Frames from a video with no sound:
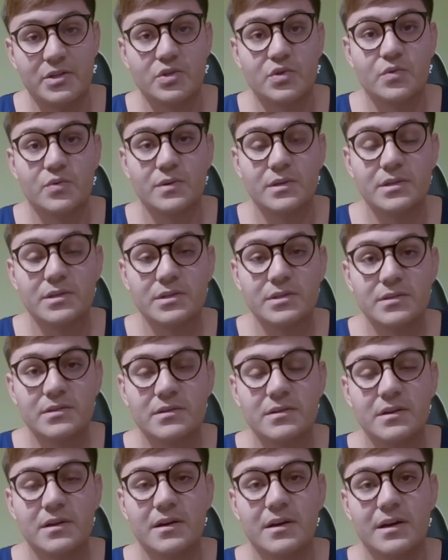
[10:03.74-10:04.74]
Twitch.
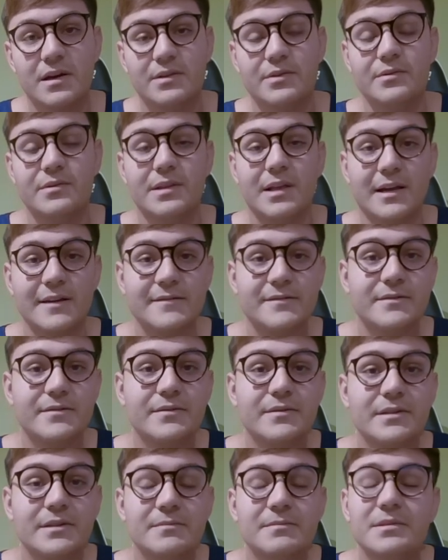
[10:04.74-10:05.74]
I do live
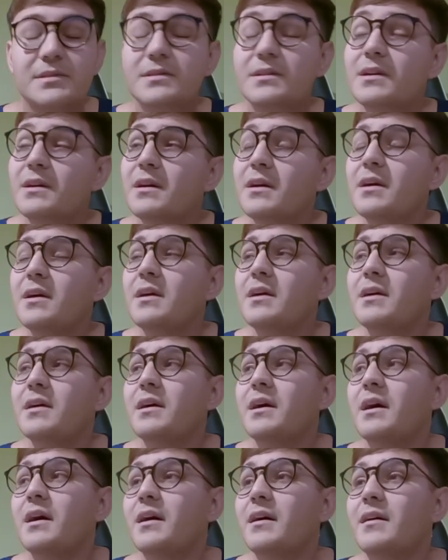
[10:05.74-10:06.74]
streams.
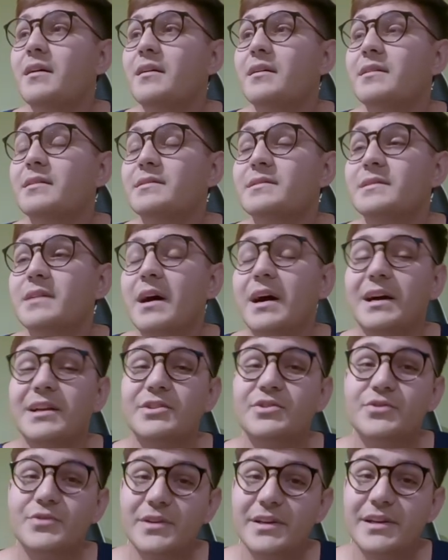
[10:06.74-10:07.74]
Uh, it's
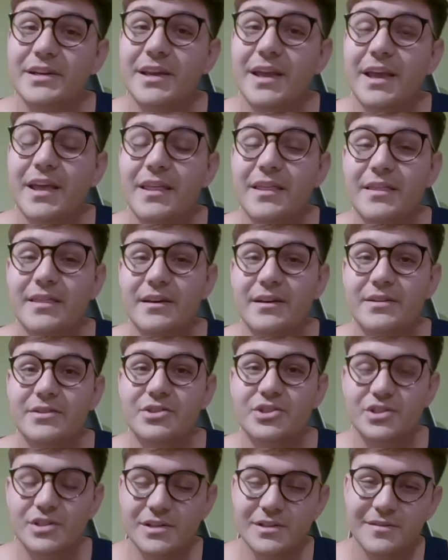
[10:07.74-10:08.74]
Andre the
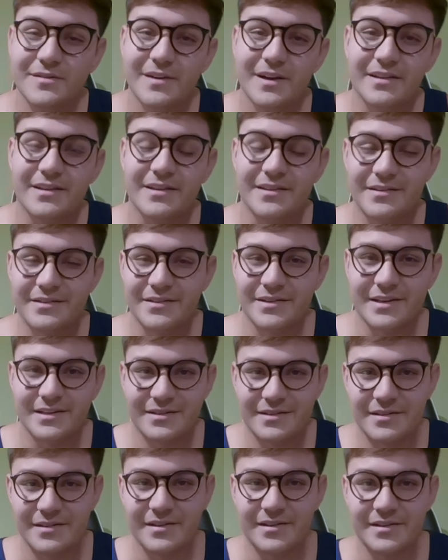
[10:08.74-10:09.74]
G. I, you guys
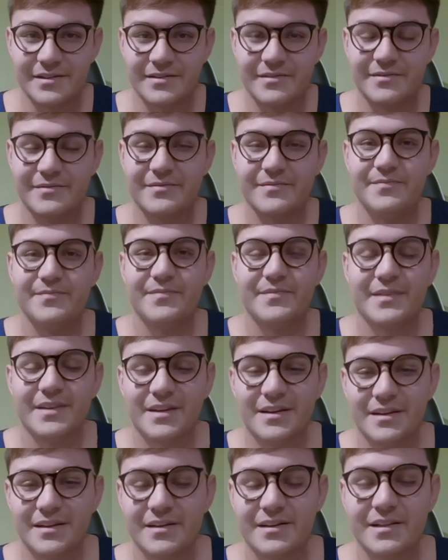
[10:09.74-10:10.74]
could uh,
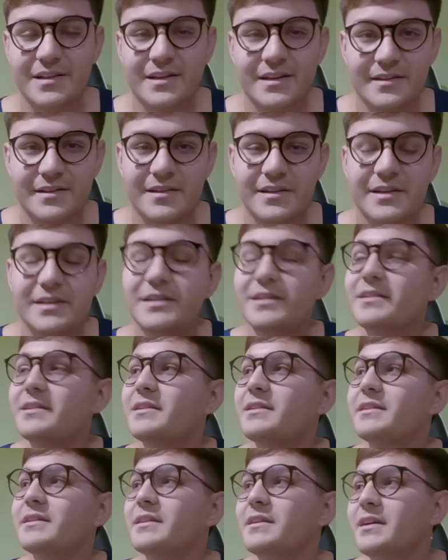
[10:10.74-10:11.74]
click on the link
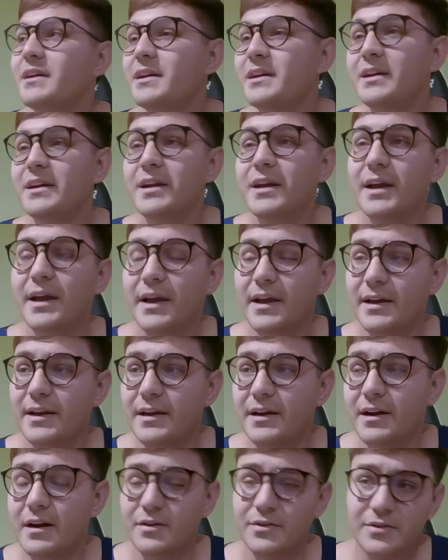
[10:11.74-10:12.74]
there. And
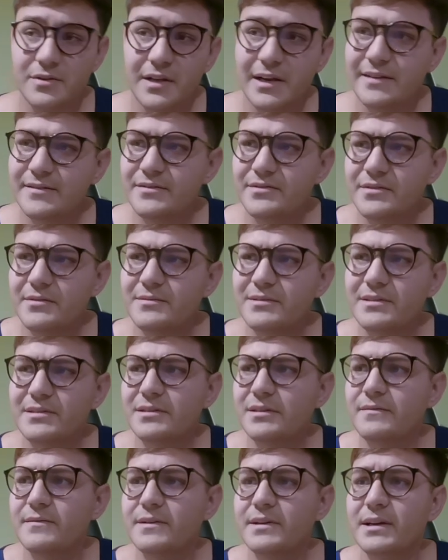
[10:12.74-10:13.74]
uh, I'll do live streams and
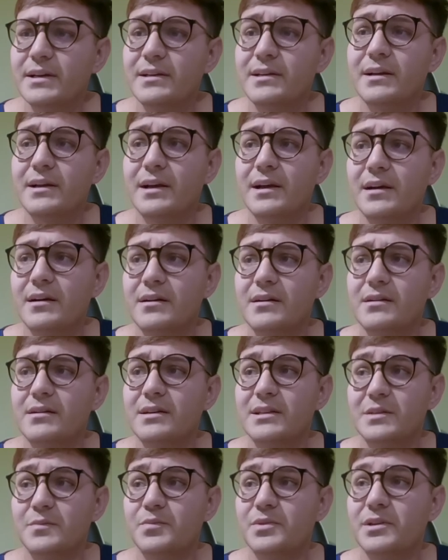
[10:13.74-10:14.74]
stuff like that. Uh,
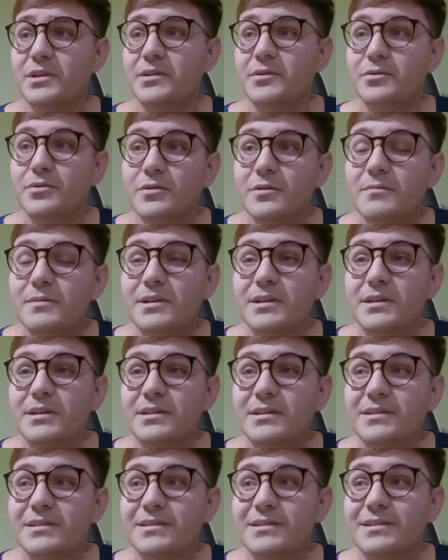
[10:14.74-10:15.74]
it's pretty cool
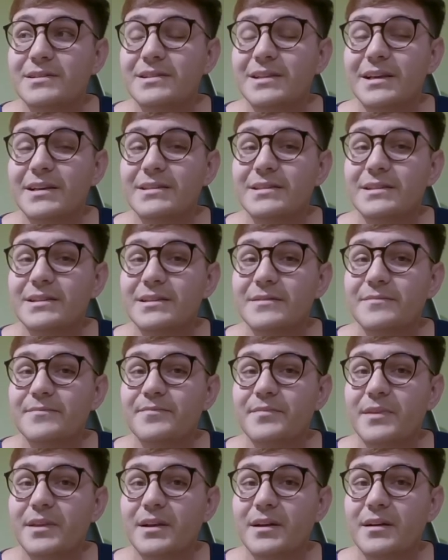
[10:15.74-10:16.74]
because this last
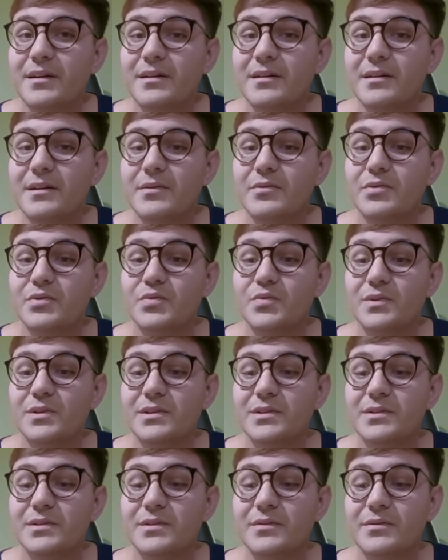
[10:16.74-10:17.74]
time it was
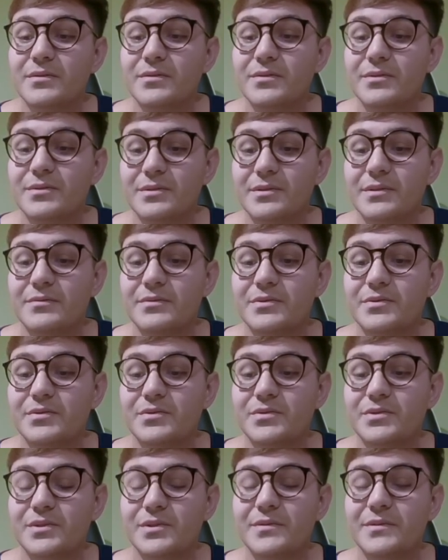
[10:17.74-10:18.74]
wind. Oh, it was
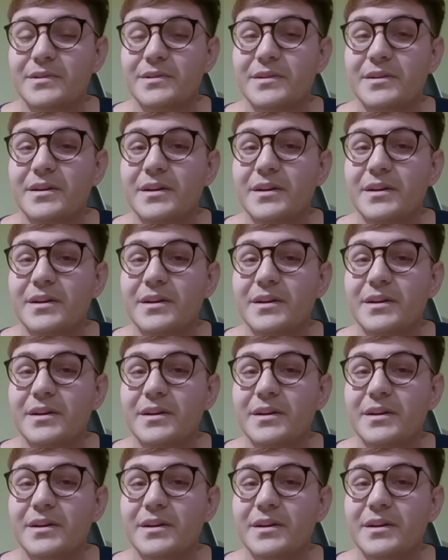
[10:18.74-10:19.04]
snowing.